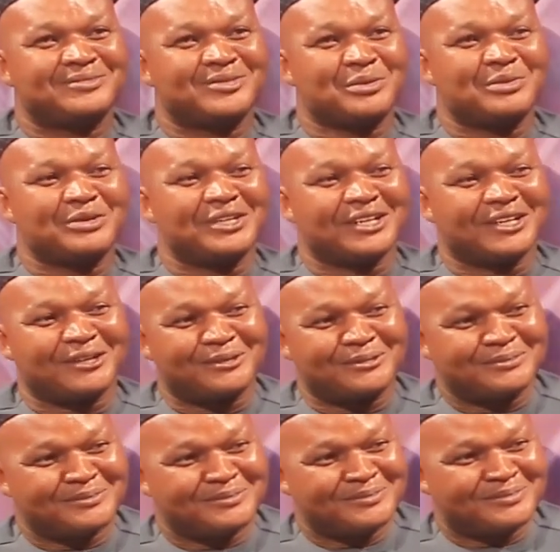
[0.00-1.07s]
No be here.
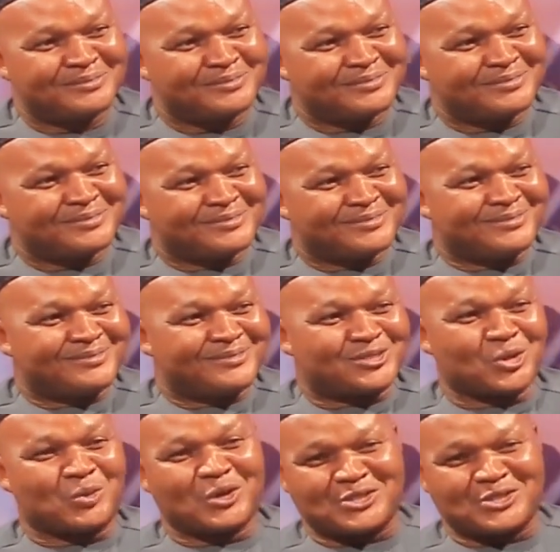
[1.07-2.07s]
So